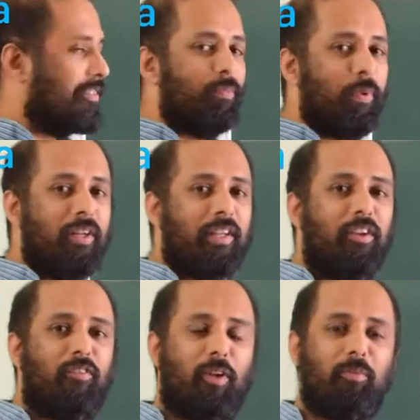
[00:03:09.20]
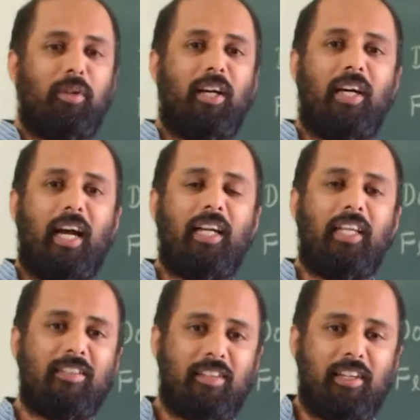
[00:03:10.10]
particular formula and
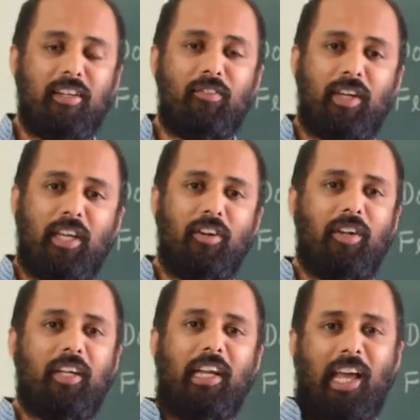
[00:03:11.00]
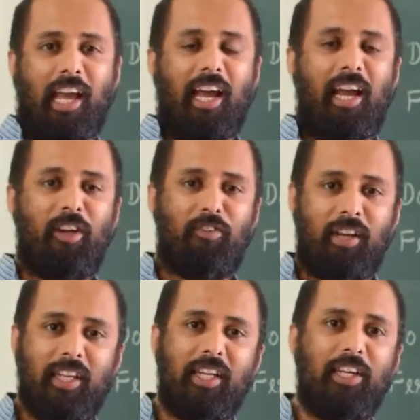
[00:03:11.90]
he started working on it, and
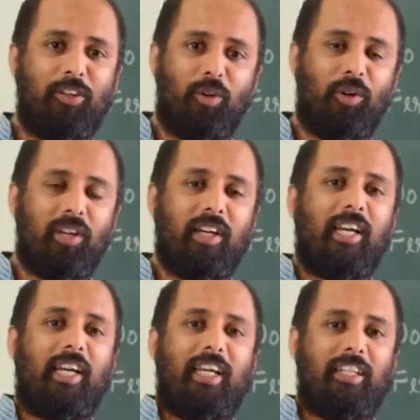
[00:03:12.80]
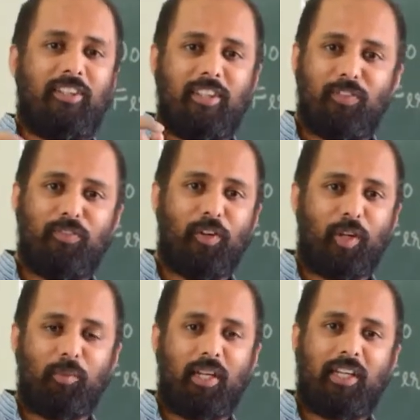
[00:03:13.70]
finally he told, this
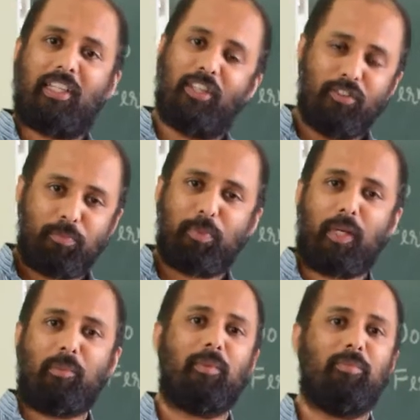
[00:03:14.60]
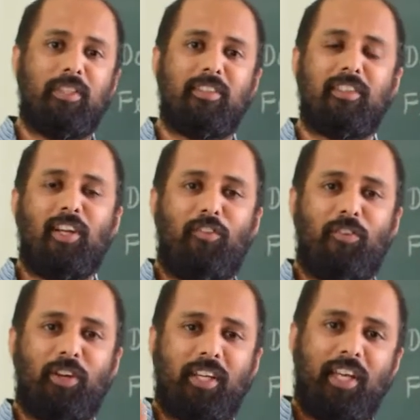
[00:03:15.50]
formula gives prime numbers
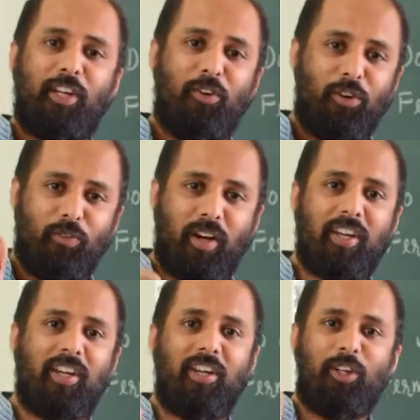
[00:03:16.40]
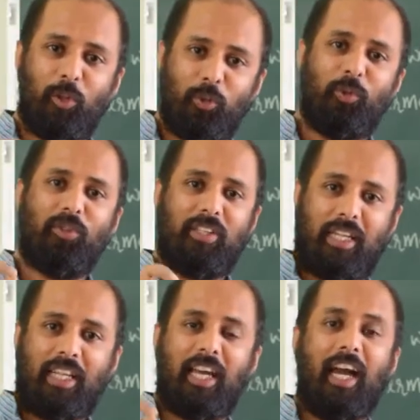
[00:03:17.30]
for k equal to 1, 2,
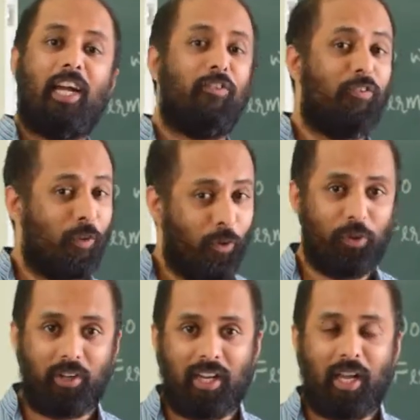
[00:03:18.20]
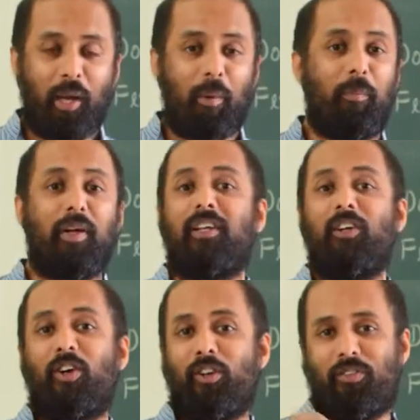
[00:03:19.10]
3 and 4, but
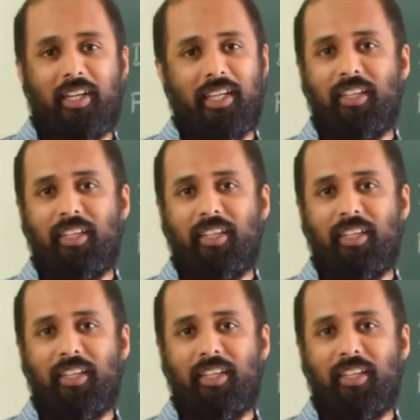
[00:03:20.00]
not 5.